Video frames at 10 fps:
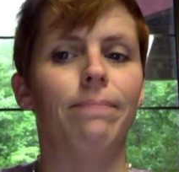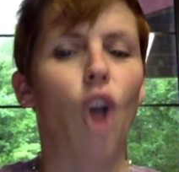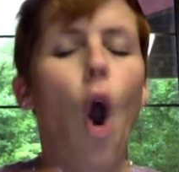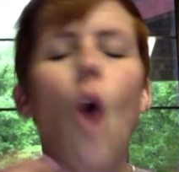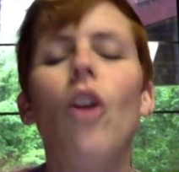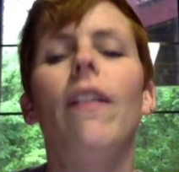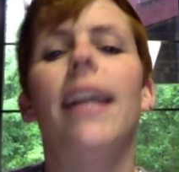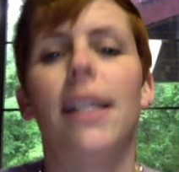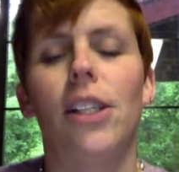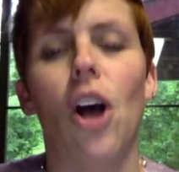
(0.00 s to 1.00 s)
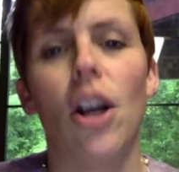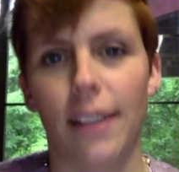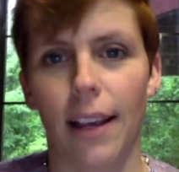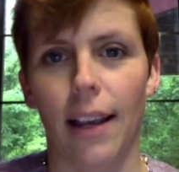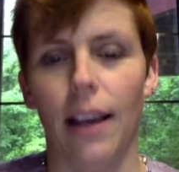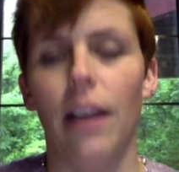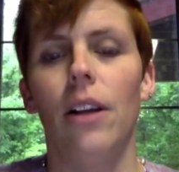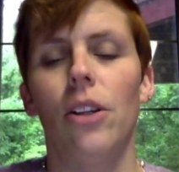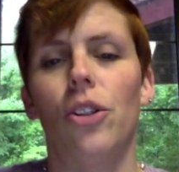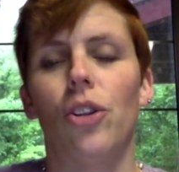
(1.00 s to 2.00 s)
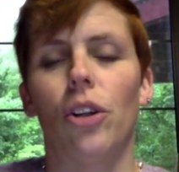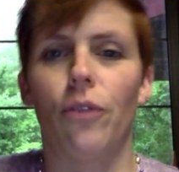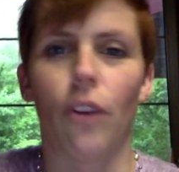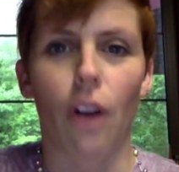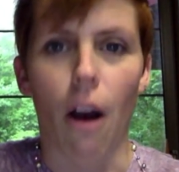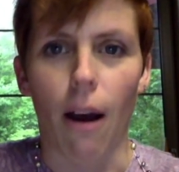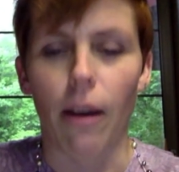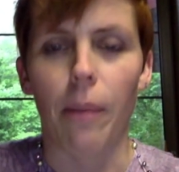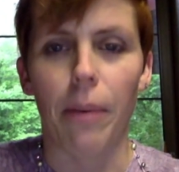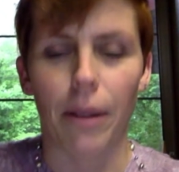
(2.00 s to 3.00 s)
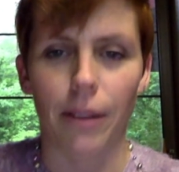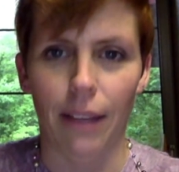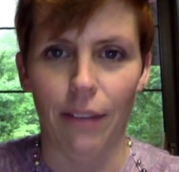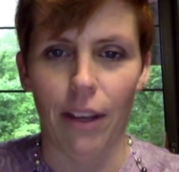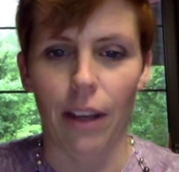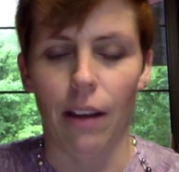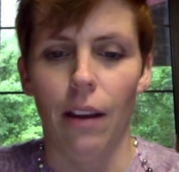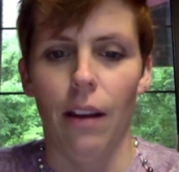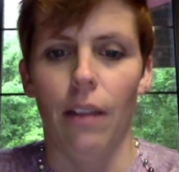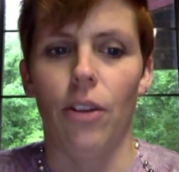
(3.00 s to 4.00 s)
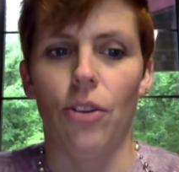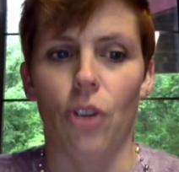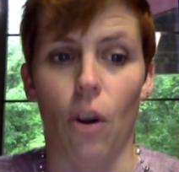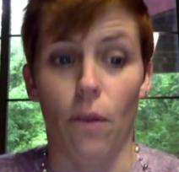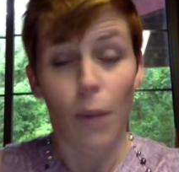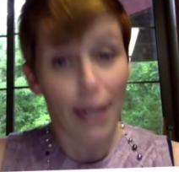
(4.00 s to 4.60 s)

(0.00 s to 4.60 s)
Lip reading: totally exhausting search for God upon leaving the Jehovah's